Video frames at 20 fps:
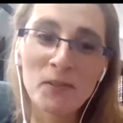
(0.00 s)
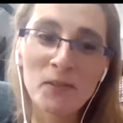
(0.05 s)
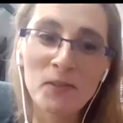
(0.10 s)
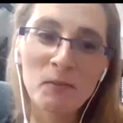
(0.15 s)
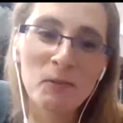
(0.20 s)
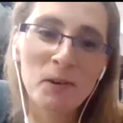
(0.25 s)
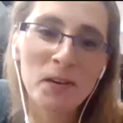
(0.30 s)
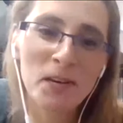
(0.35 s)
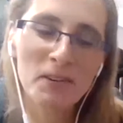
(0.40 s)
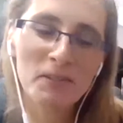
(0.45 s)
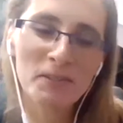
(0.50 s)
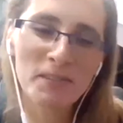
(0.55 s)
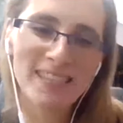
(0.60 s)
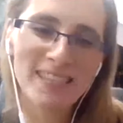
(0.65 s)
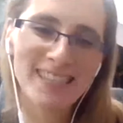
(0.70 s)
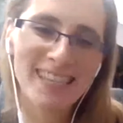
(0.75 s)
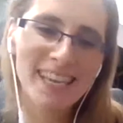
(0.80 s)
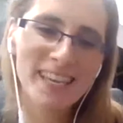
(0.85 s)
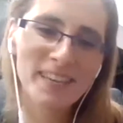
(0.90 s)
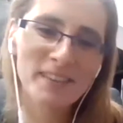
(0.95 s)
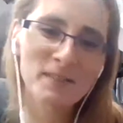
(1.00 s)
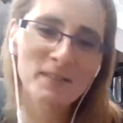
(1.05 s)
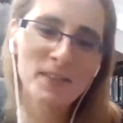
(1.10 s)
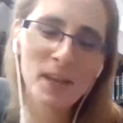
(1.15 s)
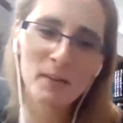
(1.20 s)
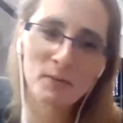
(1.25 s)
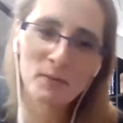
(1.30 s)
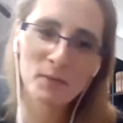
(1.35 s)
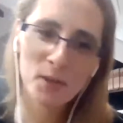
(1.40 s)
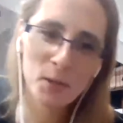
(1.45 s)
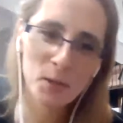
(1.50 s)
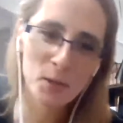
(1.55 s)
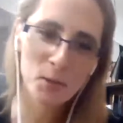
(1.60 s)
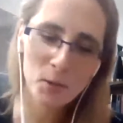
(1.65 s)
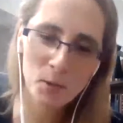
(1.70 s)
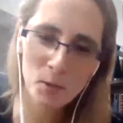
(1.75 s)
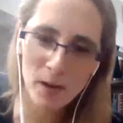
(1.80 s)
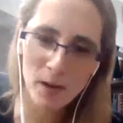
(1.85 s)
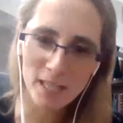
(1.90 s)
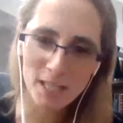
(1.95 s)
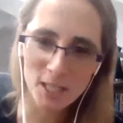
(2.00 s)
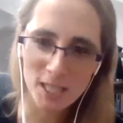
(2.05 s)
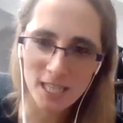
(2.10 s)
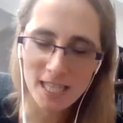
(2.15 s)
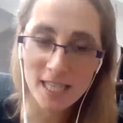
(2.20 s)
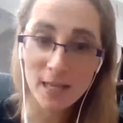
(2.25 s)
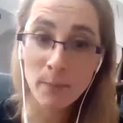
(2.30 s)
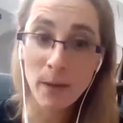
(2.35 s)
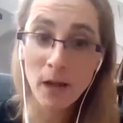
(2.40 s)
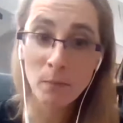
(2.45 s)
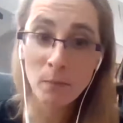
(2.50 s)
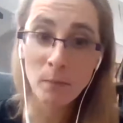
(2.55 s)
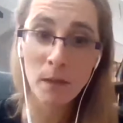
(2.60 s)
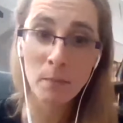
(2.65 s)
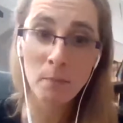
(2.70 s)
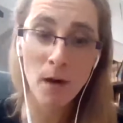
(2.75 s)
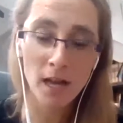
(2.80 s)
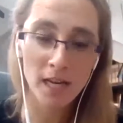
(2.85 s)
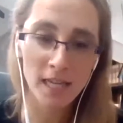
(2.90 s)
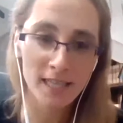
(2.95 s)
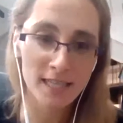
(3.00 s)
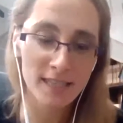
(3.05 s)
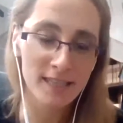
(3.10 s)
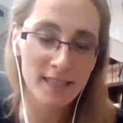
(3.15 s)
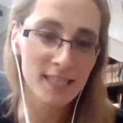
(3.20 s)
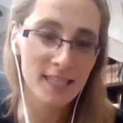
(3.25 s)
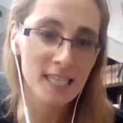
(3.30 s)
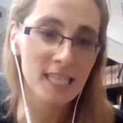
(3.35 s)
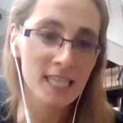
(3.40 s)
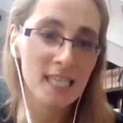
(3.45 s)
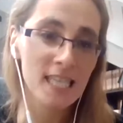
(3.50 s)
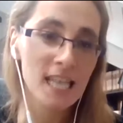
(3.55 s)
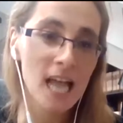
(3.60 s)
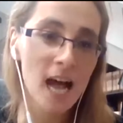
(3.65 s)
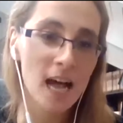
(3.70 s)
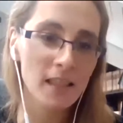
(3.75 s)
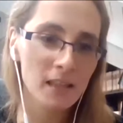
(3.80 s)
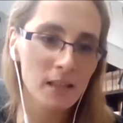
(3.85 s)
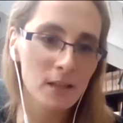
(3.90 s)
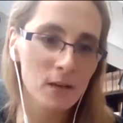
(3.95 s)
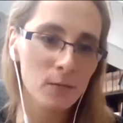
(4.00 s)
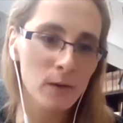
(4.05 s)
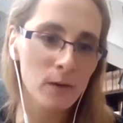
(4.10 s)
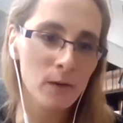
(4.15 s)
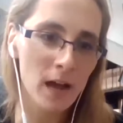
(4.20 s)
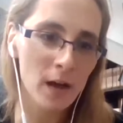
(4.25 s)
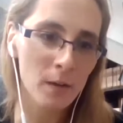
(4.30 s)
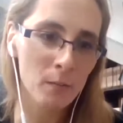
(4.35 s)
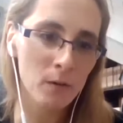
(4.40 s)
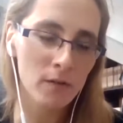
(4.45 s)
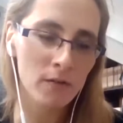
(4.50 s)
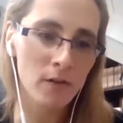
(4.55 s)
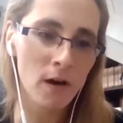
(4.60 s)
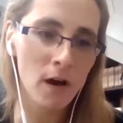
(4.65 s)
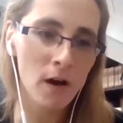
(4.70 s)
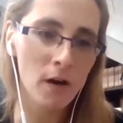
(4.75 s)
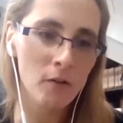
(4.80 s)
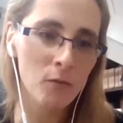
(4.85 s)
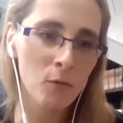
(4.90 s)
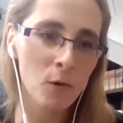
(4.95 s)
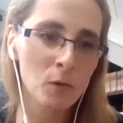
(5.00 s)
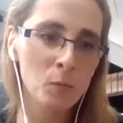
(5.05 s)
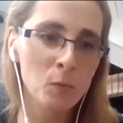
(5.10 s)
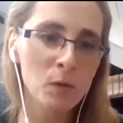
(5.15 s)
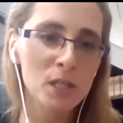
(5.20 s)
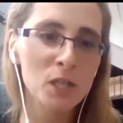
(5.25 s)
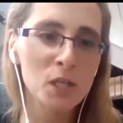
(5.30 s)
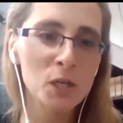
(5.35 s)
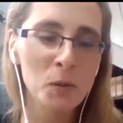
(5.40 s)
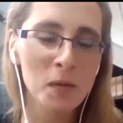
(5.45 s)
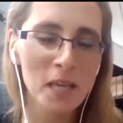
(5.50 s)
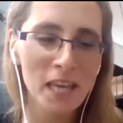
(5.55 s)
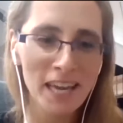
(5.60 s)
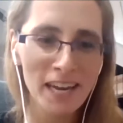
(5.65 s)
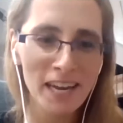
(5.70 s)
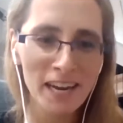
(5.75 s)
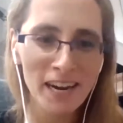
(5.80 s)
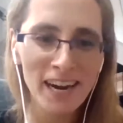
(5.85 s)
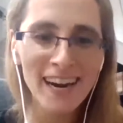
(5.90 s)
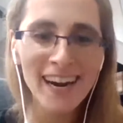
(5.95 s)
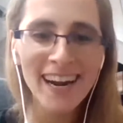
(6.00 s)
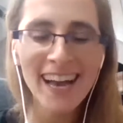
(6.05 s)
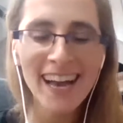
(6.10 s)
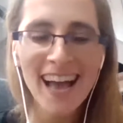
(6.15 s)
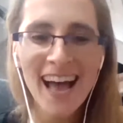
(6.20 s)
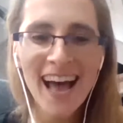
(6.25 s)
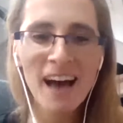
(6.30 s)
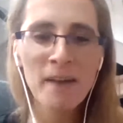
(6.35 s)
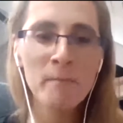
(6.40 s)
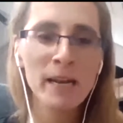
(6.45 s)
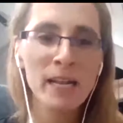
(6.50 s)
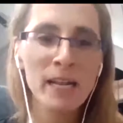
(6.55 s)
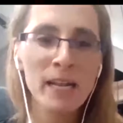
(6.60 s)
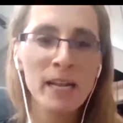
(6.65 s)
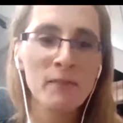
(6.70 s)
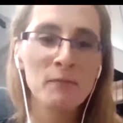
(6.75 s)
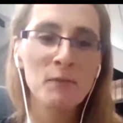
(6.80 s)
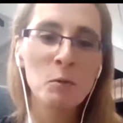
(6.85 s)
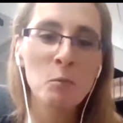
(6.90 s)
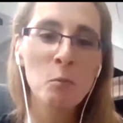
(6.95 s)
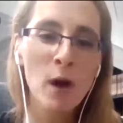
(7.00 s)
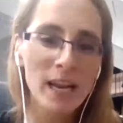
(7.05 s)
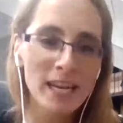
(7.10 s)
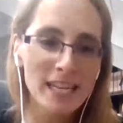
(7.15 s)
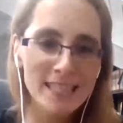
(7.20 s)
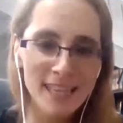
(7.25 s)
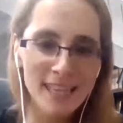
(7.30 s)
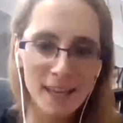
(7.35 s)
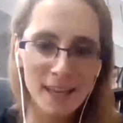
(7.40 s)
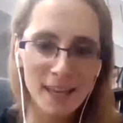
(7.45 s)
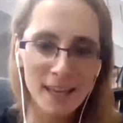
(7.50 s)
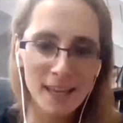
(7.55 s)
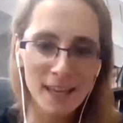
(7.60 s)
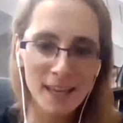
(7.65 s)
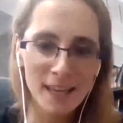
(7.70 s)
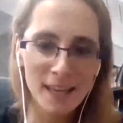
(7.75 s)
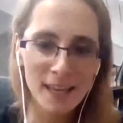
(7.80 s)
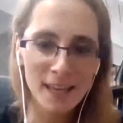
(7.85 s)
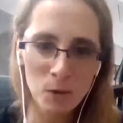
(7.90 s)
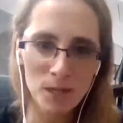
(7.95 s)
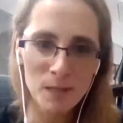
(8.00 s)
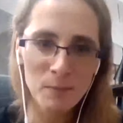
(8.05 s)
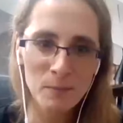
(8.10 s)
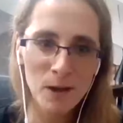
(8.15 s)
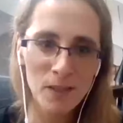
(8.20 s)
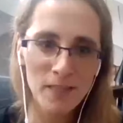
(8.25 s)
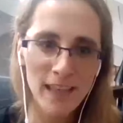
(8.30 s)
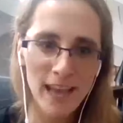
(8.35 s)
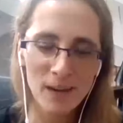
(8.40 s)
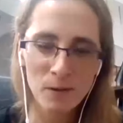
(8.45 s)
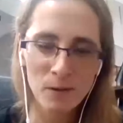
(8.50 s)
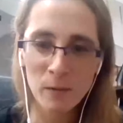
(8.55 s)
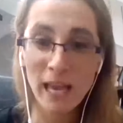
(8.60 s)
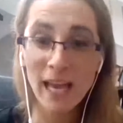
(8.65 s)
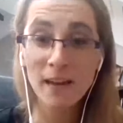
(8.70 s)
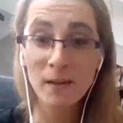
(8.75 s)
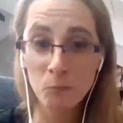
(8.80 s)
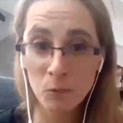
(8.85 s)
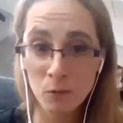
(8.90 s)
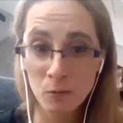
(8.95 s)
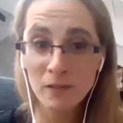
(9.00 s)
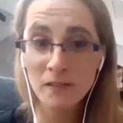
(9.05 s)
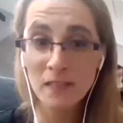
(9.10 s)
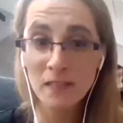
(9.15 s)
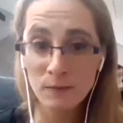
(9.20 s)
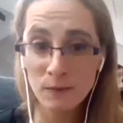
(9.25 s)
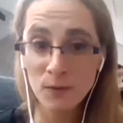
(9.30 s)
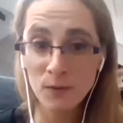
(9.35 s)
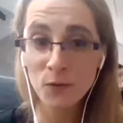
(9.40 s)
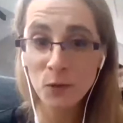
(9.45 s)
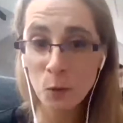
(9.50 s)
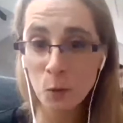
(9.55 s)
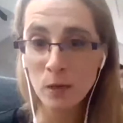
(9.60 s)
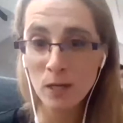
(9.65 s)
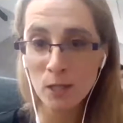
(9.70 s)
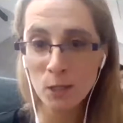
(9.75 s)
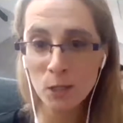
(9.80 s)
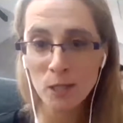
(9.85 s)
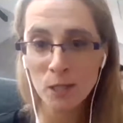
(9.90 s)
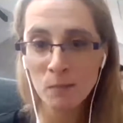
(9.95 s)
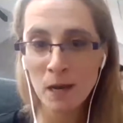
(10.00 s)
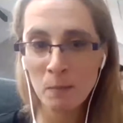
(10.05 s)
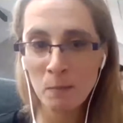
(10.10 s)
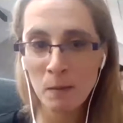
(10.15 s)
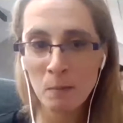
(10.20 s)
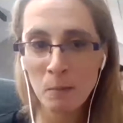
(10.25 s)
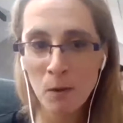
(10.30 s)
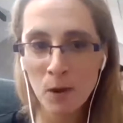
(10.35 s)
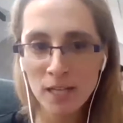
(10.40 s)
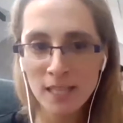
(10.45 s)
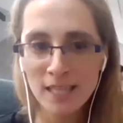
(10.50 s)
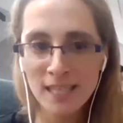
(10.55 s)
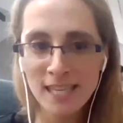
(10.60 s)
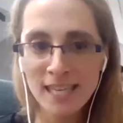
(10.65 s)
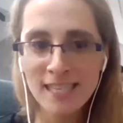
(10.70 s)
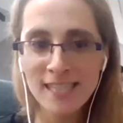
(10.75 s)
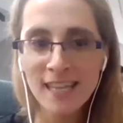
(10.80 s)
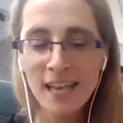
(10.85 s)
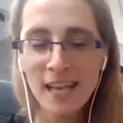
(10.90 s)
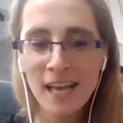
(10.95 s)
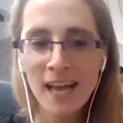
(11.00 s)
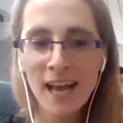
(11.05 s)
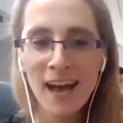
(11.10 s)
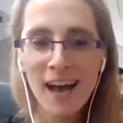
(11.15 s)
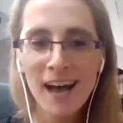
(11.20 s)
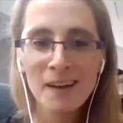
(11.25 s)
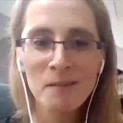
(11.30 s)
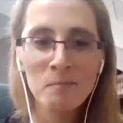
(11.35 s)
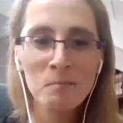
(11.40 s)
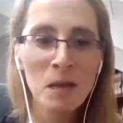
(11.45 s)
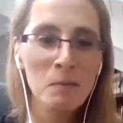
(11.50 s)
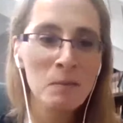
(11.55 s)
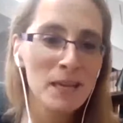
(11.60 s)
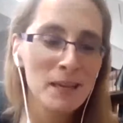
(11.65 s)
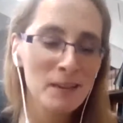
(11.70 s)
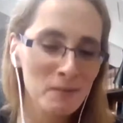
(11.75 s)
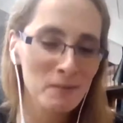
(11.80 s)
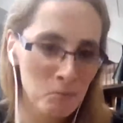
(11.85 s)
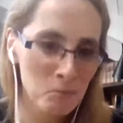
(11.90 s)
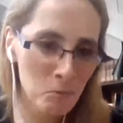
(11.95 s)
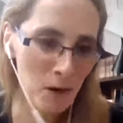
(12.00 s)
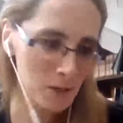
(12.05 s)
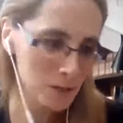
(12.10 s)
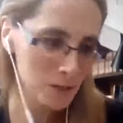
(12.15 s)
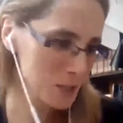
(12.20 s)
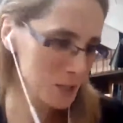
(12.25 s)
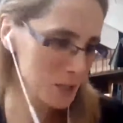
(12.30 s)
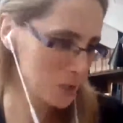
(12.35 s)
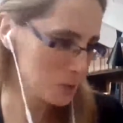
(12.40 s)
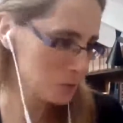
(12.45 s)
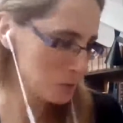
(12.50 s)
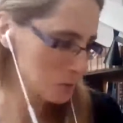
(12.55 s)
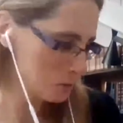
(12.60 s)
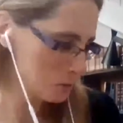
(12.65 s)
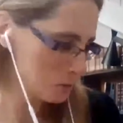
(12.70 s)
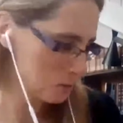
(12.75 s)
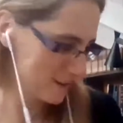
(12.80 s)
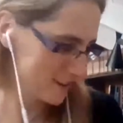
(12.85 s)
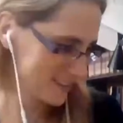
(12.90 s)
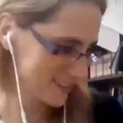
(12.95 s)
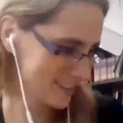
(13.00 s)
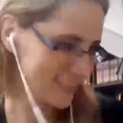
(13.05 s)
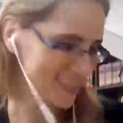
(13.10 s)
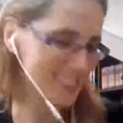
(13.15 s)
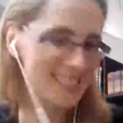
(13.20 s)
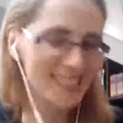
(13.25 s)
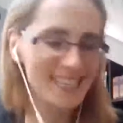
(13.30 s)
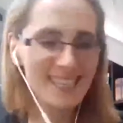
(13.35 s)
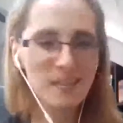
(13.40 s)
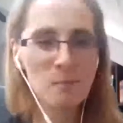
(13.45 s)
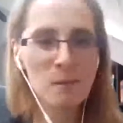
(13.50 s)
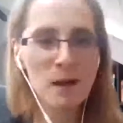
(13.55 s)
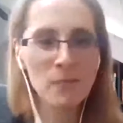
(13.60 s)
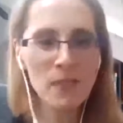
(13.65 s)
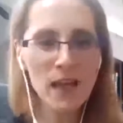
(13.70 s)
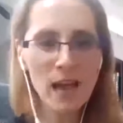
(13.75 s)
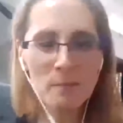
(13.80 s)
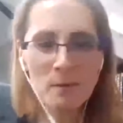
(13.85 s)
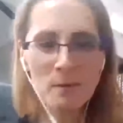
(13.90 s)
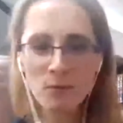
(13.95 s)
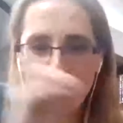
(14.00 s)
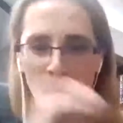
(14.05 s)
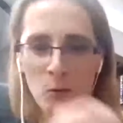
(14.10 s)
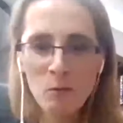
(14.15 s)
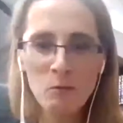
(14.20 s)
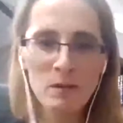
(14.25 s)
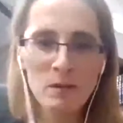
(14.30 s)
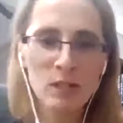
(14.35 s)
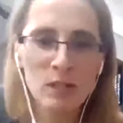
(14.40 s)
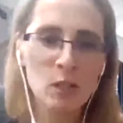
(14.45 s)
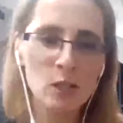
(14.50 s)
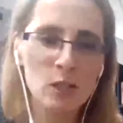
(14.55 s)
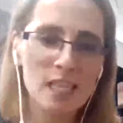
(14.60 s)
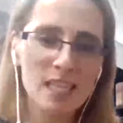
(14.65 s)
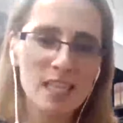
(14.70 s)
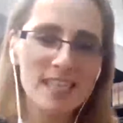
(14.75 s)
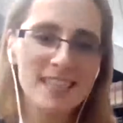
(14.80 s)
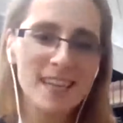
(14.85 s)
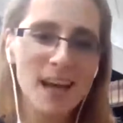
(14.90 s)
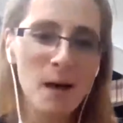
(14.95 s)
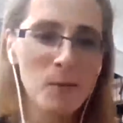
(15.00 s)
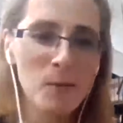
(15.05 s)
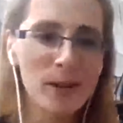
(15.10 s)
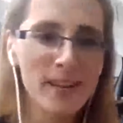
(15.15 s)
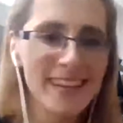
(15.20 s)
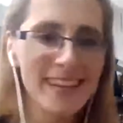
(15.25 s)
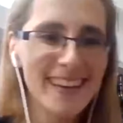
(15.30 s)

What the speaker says: We received a few questions about Maimonides. This is not in the realm of what we do here, but if you want to say a few words about that, we received a few questions about Maimonides. Maybe one or two sentences about that before we return to the Talmud.